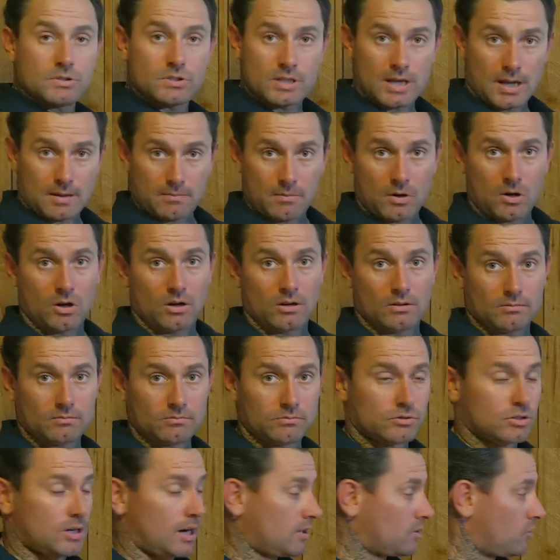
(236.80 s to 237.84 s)
some
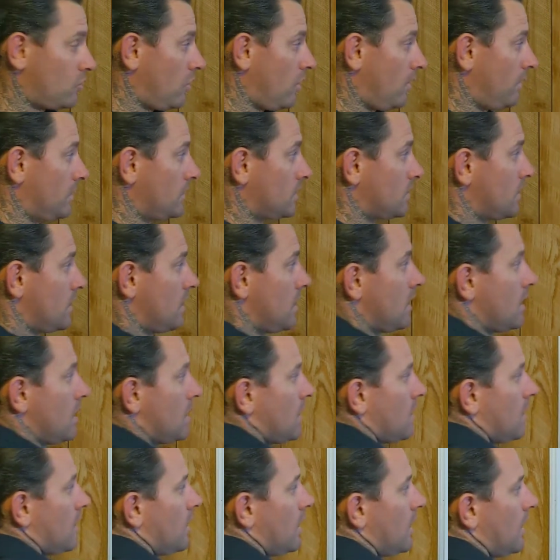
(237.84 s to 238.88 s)
truck drivers,
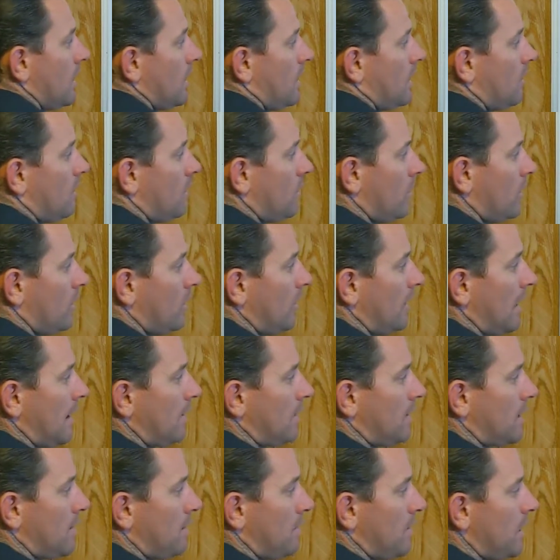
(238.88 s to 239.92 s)
they'll
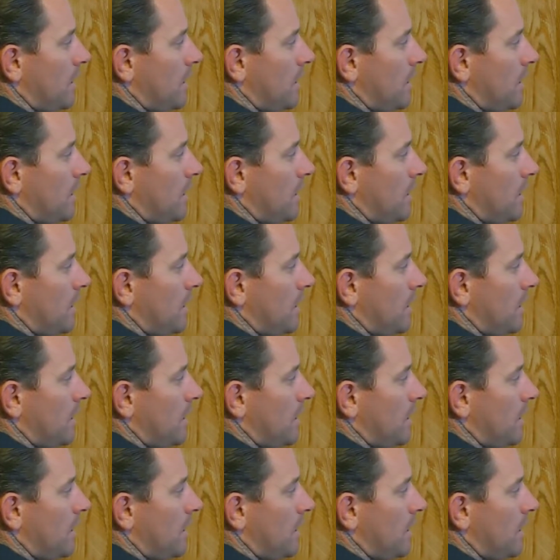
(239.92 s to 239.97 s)
have it